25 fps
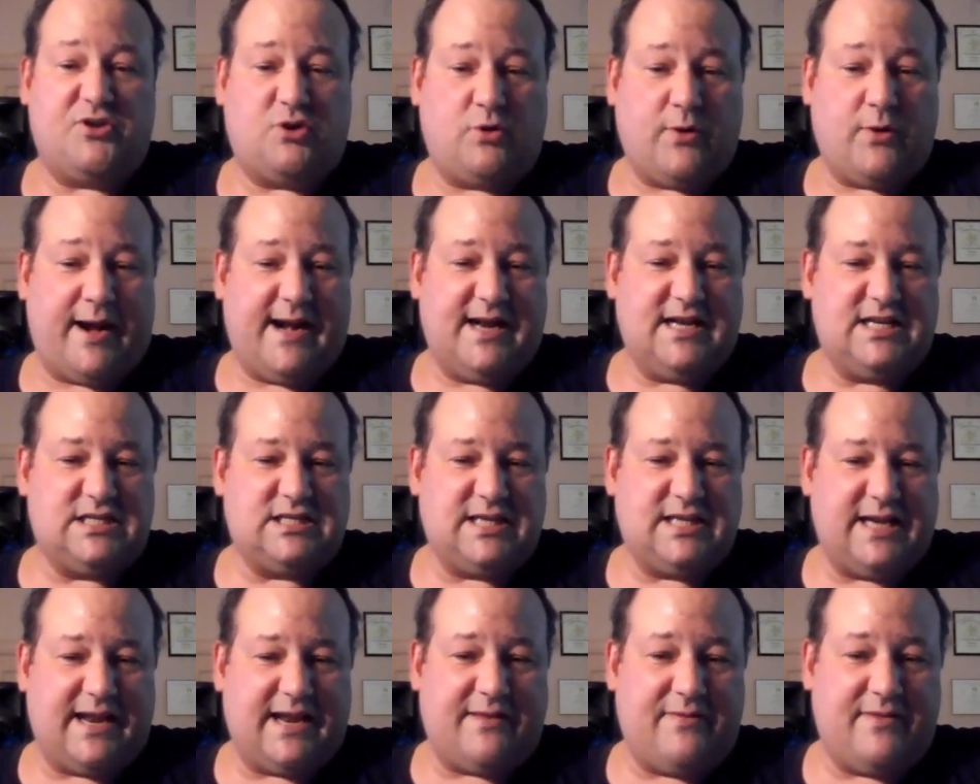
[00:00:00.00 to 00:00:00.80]
With
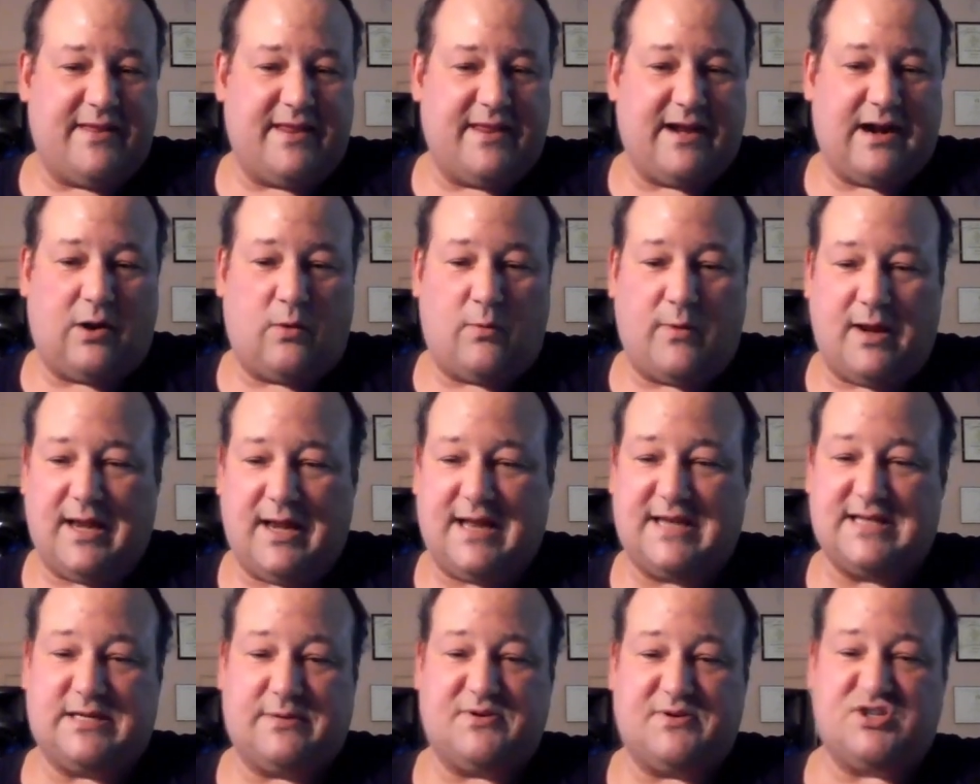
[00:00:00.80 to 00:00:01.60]
credits, and I
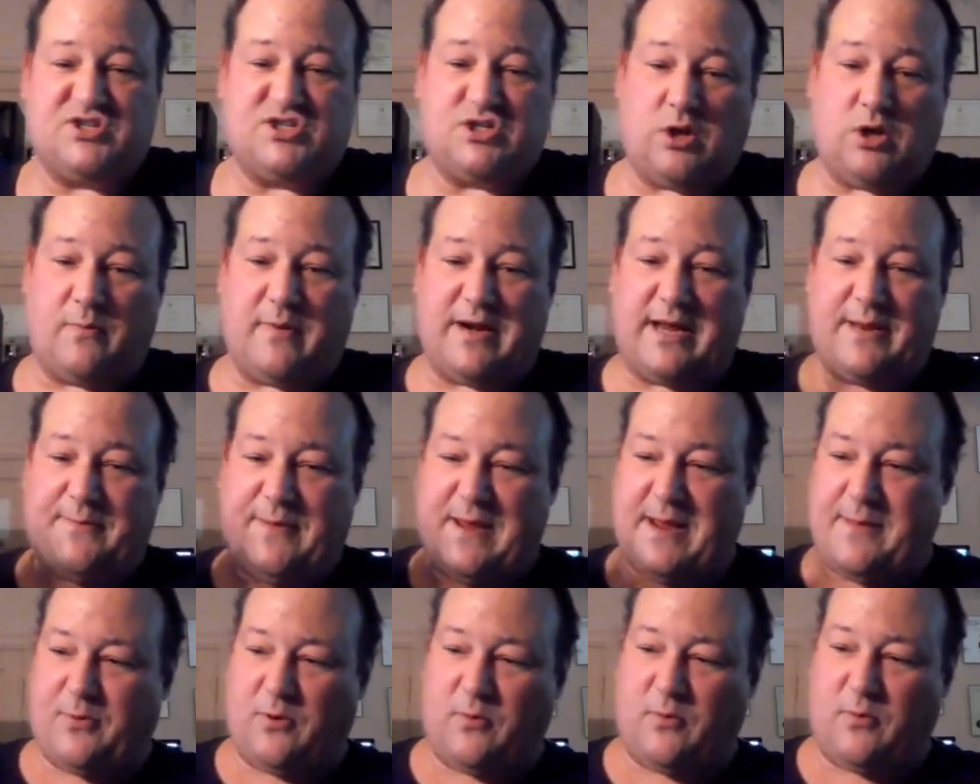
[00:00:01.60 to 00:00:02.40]
realized there were so
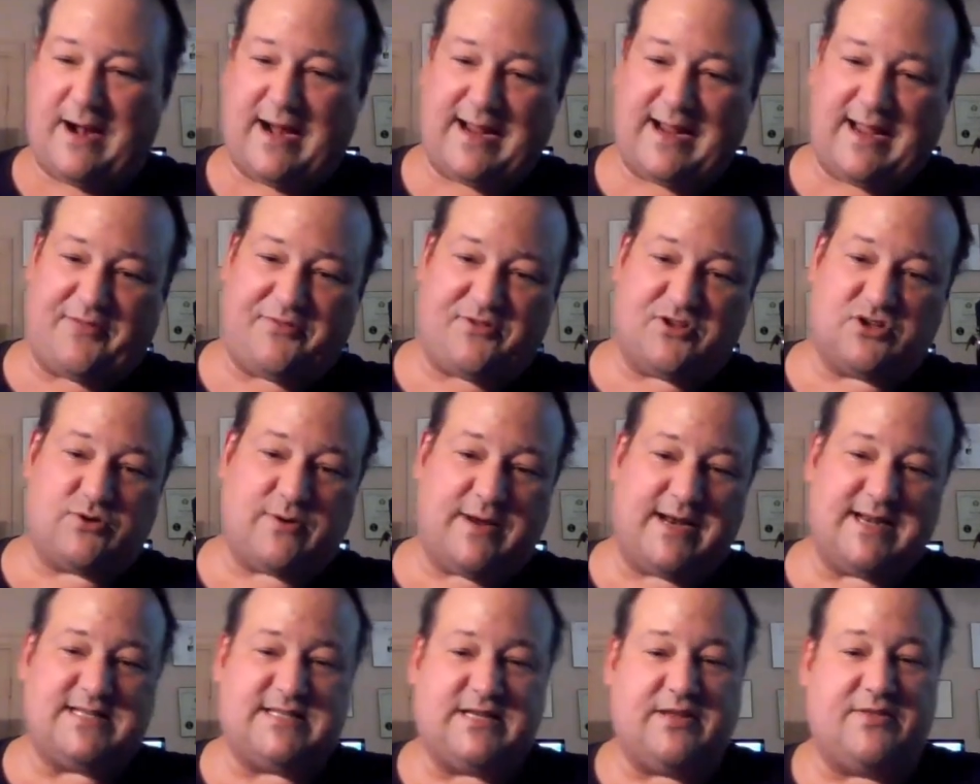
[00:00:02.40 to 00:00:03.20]
many people when I got
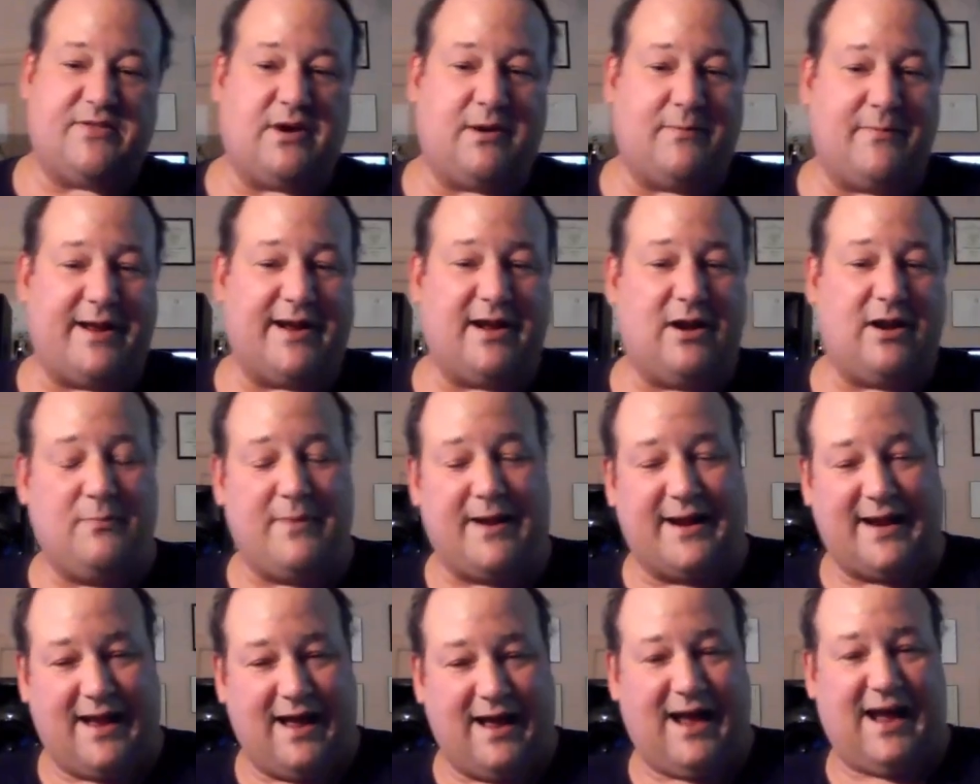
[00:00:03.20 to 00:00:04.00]
those credits in there. I'm
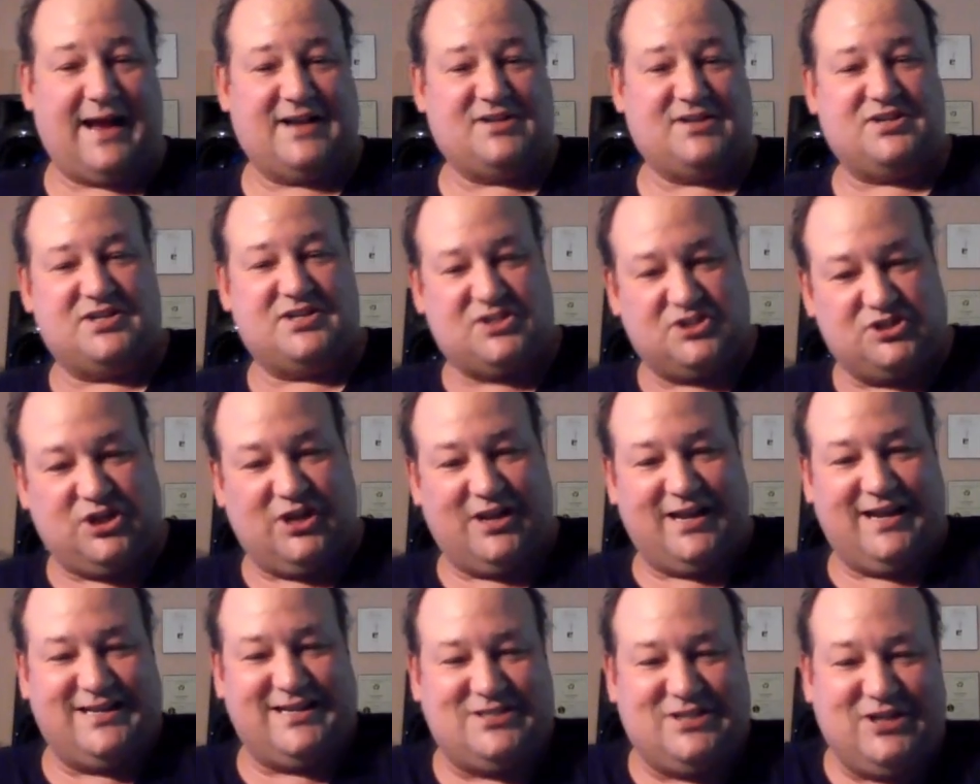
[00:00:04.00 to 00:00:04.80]
like, oh my gosh,
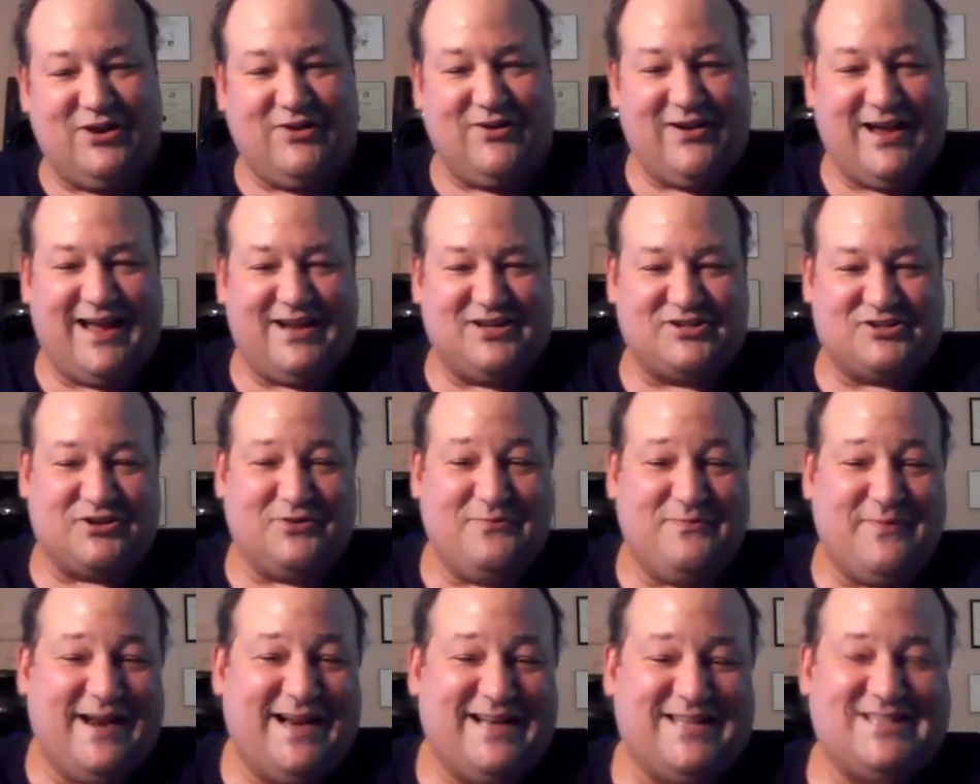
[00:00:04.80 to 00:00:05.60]
it's 2
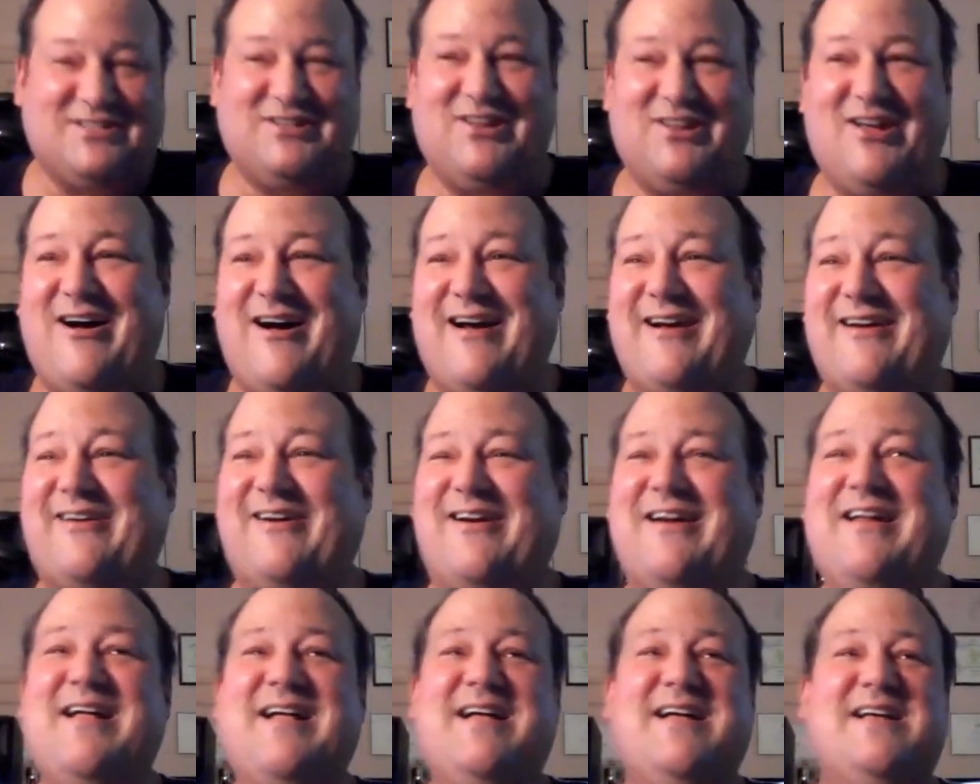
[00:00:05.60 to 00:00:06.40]
extra minutes
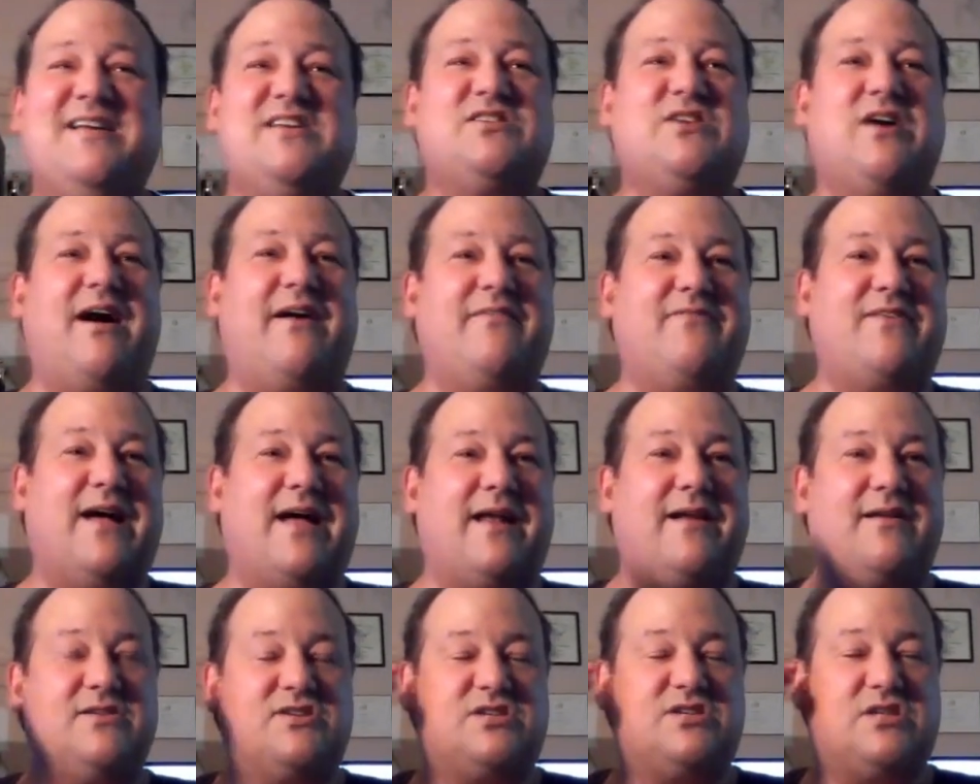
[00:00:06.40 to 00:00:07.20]
longer. So
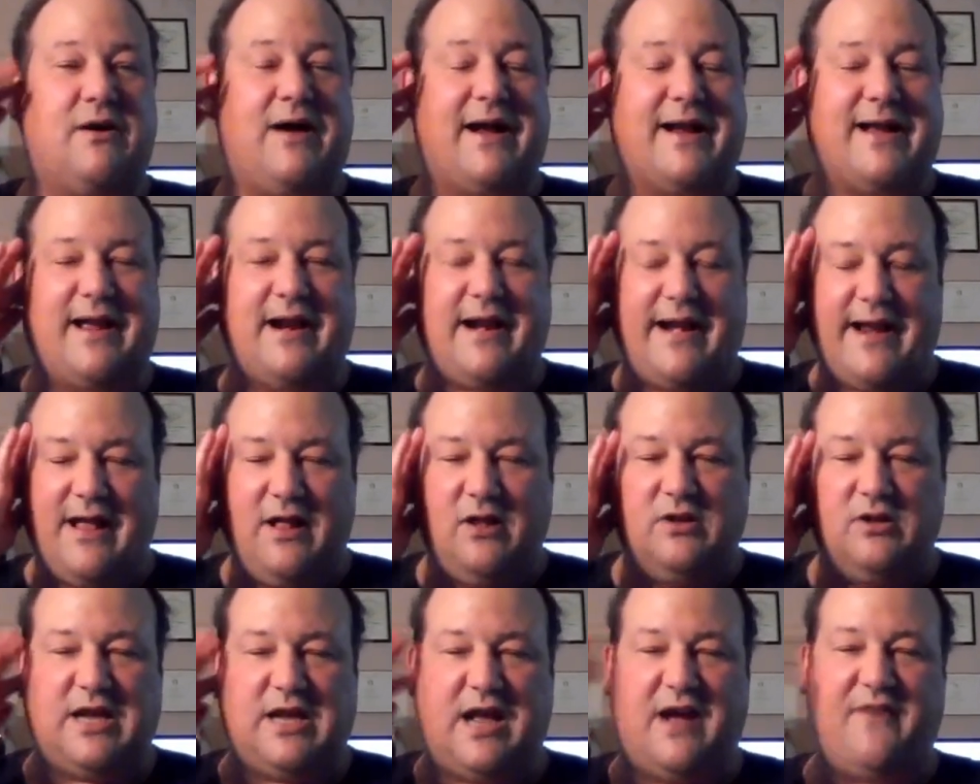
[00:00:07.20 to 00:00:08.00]
I
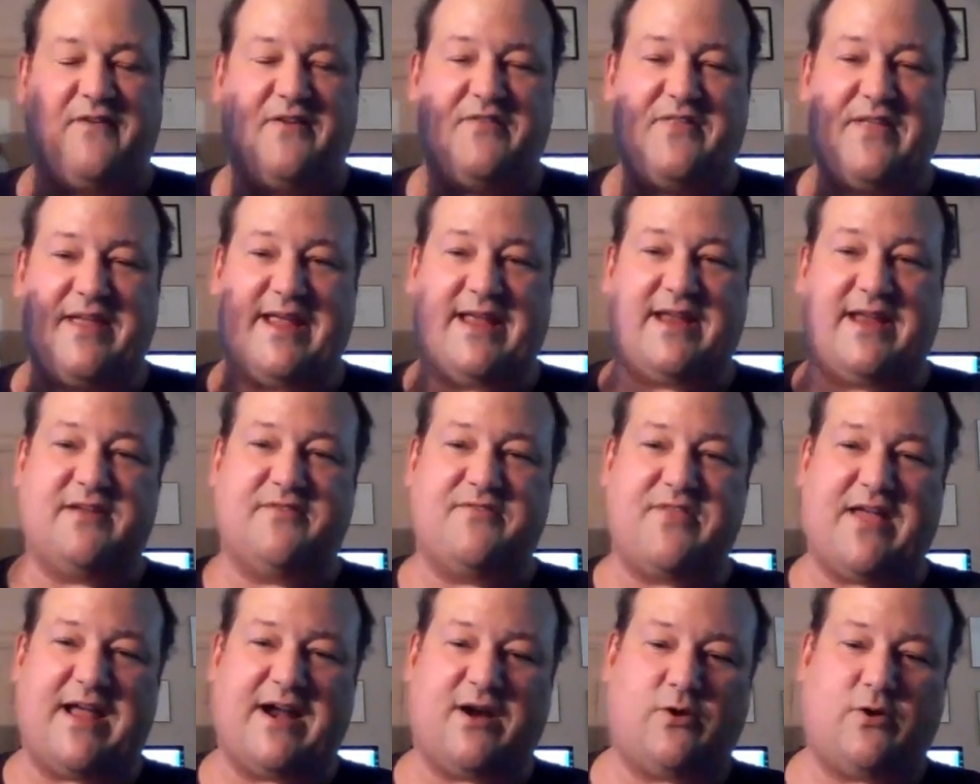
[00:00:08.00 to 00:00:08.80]
kind of held off on
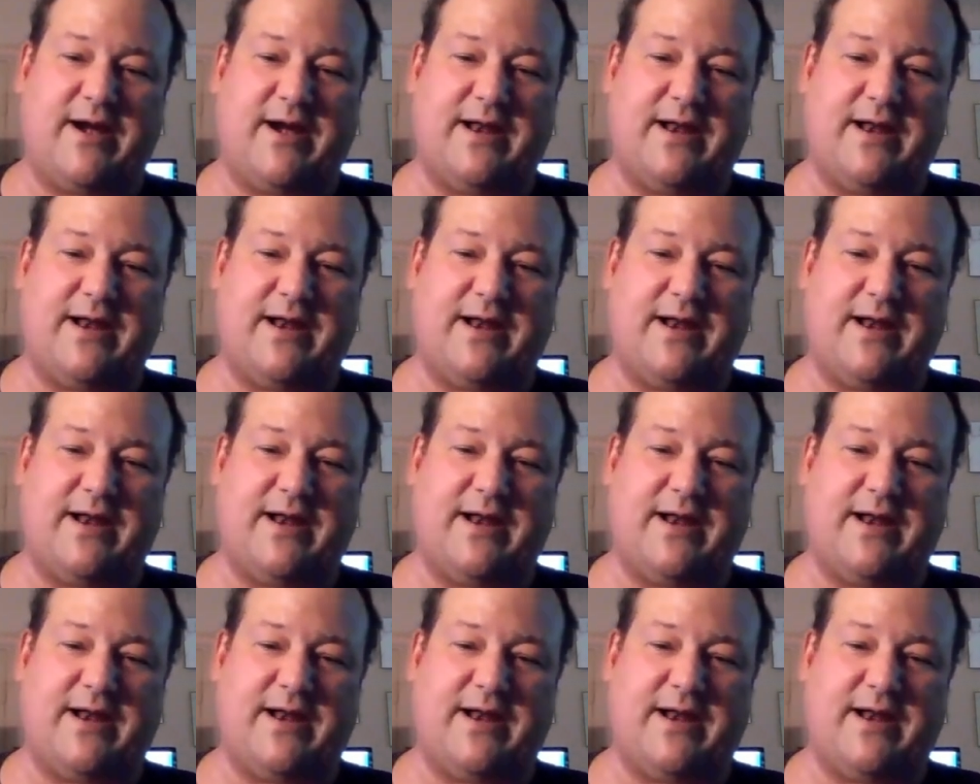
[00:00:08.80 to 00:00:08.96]
the end of